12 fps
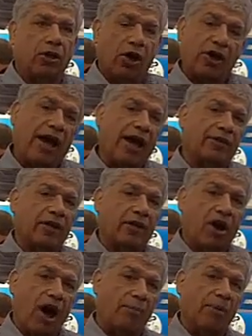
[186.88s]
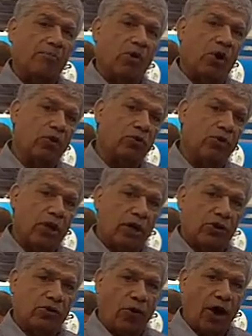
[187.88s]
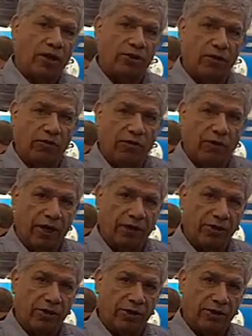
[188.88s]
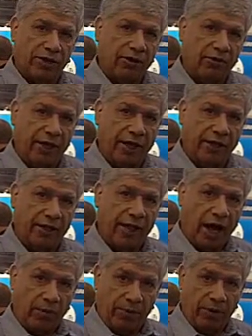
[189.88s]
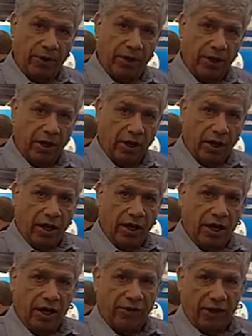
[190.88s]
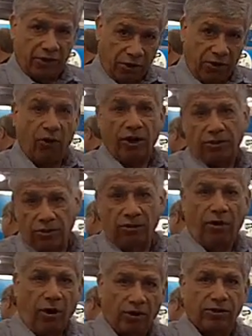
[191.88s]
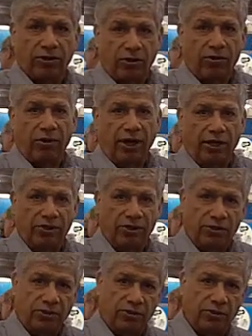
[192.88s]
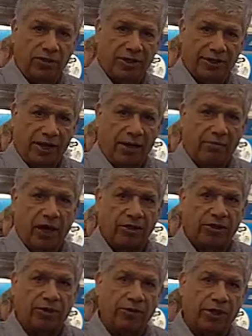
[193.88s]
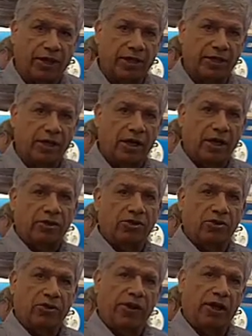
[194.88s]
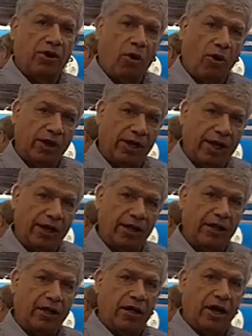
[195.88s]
look at the common mode crossover into your single-ended output, then you're going to also induce some uncertainties due to the correlated